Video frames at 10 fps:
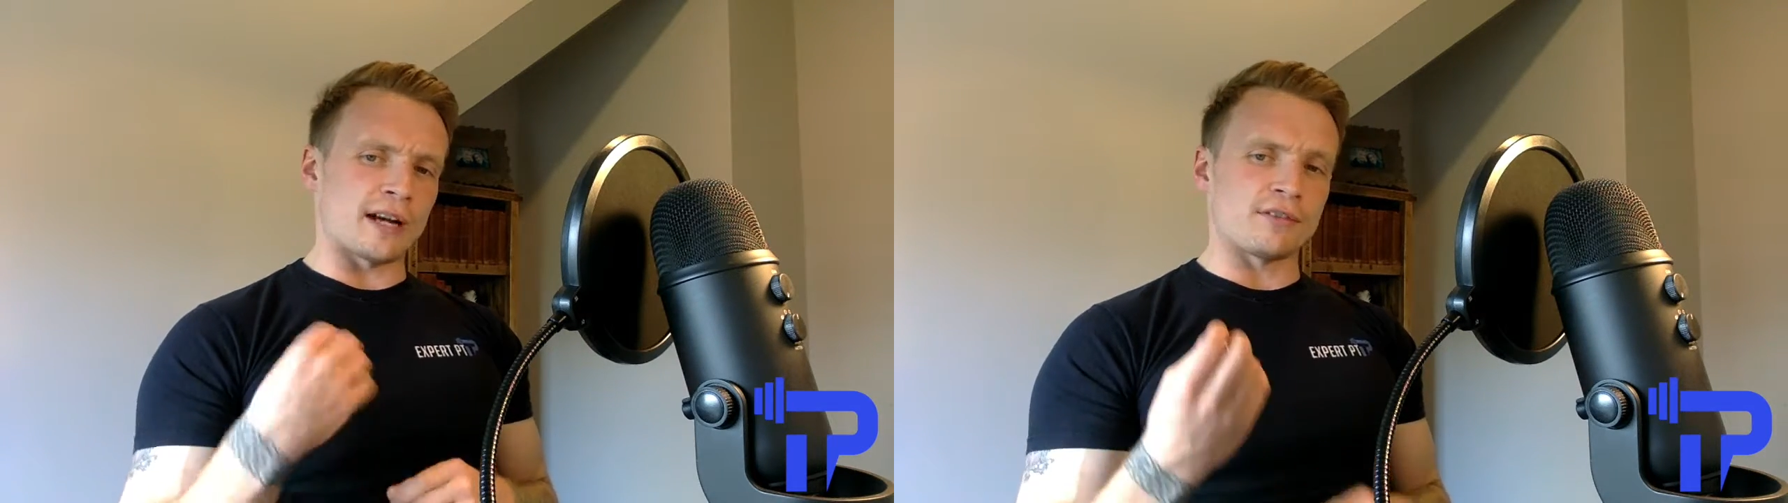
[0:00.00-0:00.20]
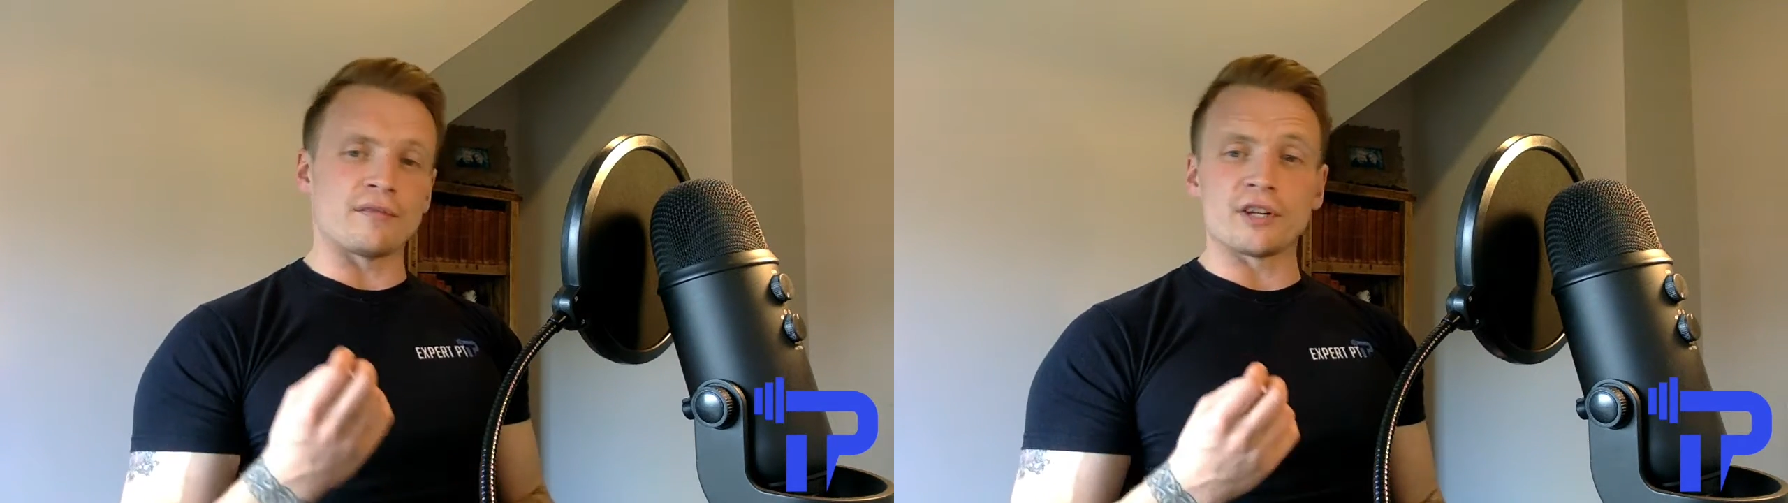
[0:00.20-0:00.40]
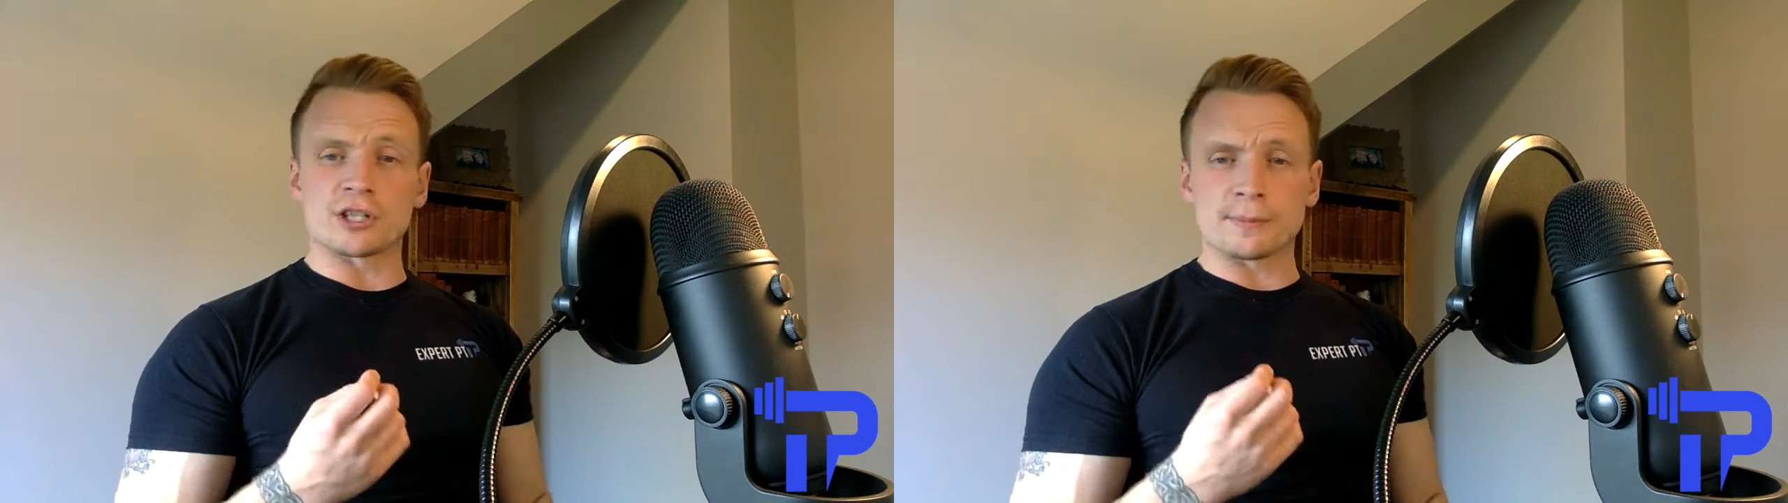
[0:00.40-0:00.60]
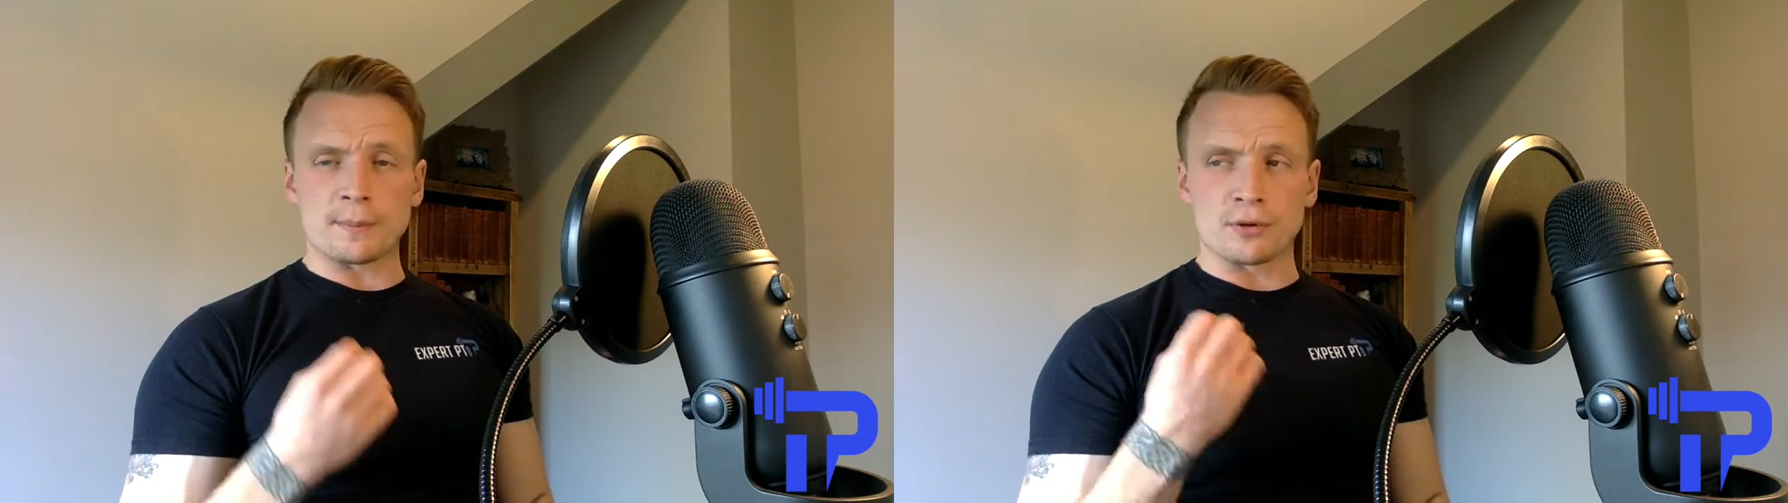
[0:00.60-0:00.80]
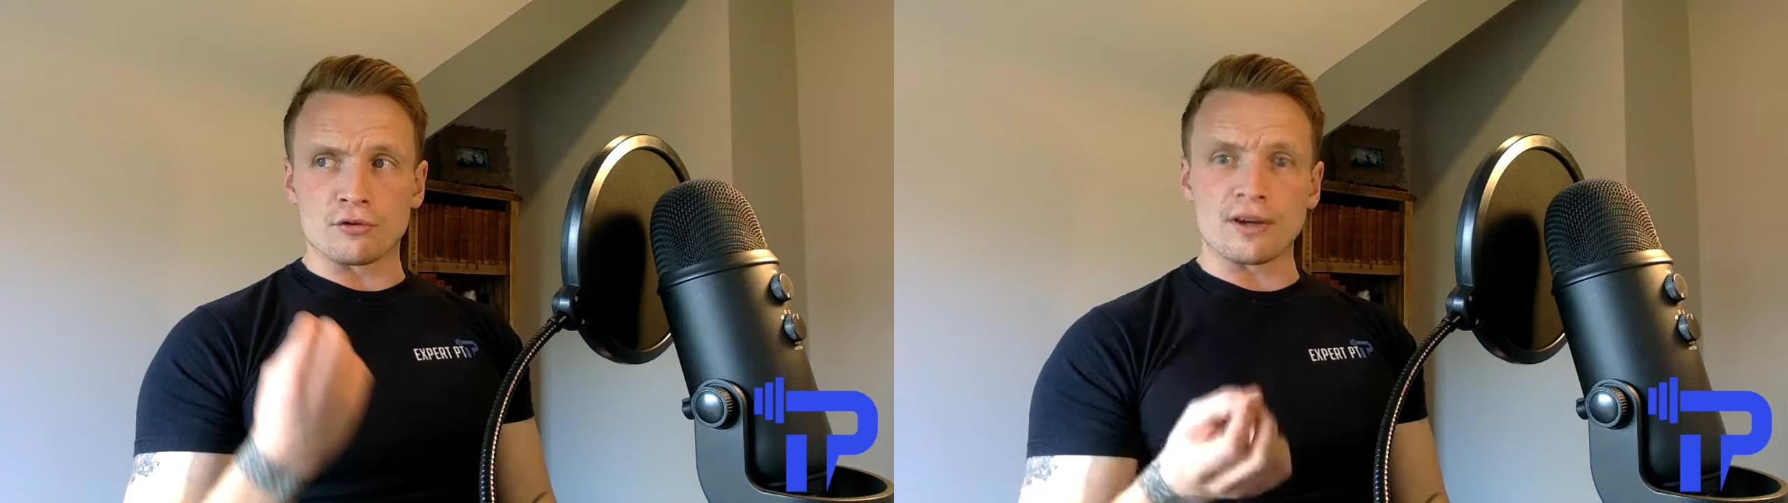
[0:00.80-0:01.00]
Now, I've done videos
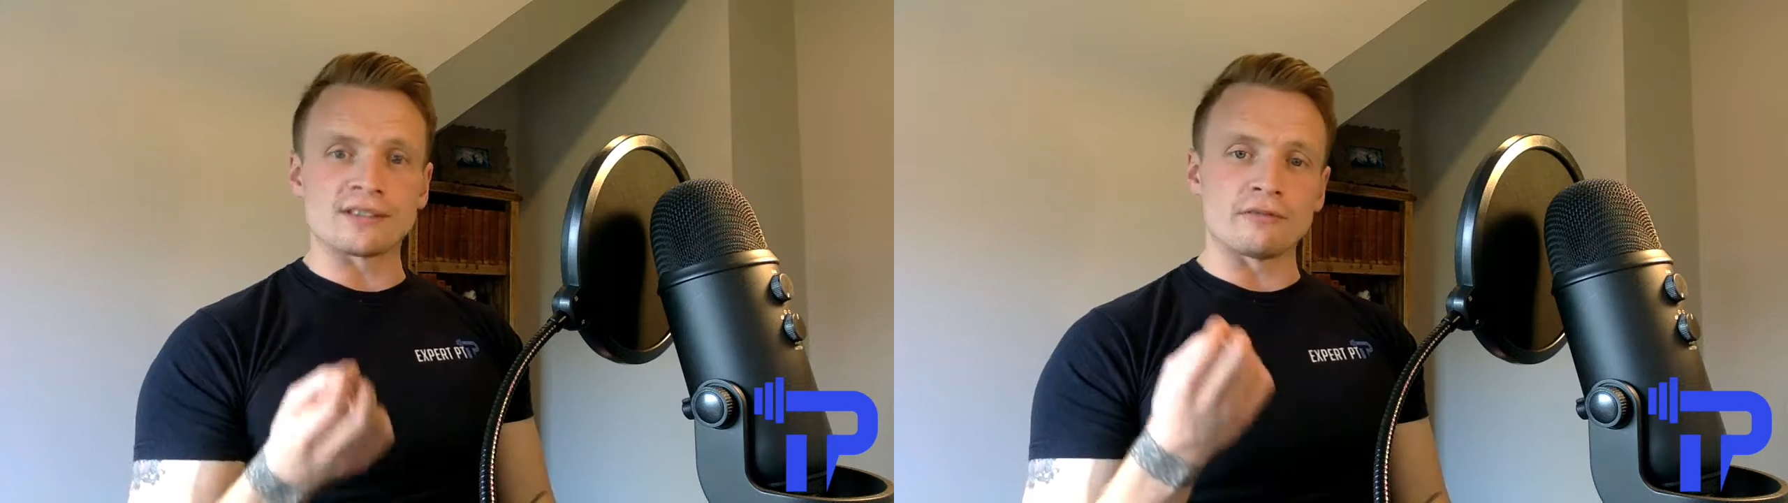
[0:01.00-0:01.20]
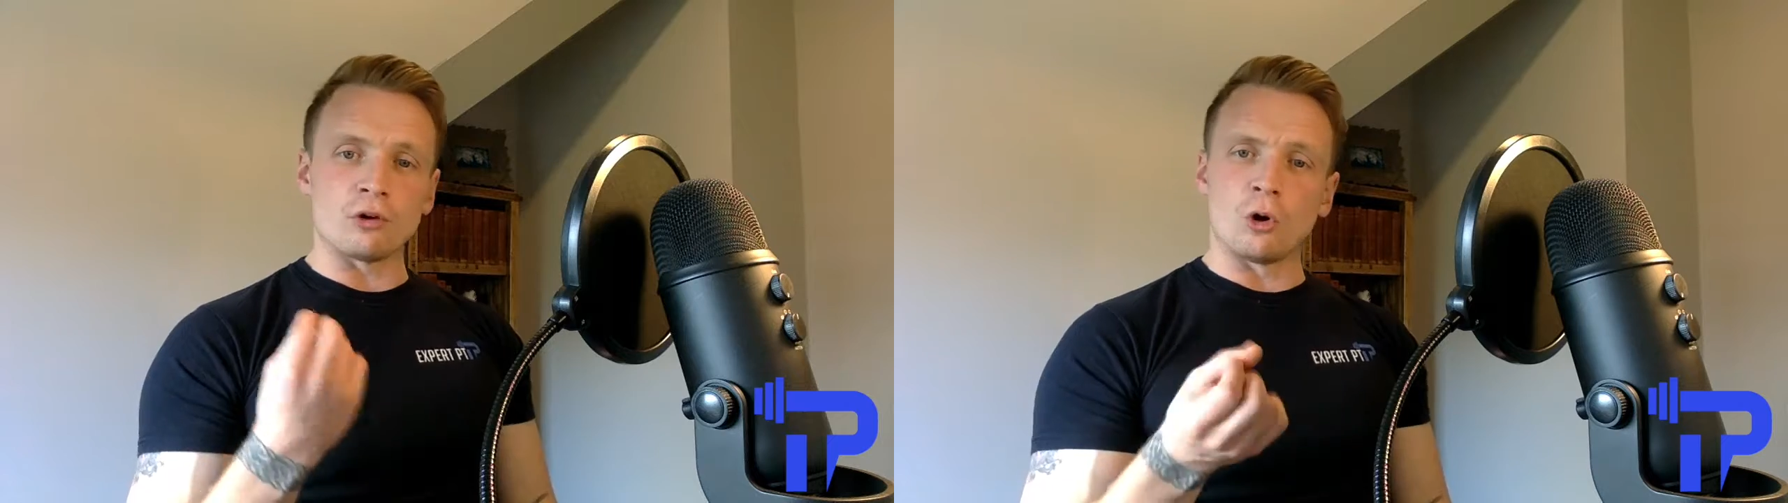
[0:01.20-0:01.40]
about progressive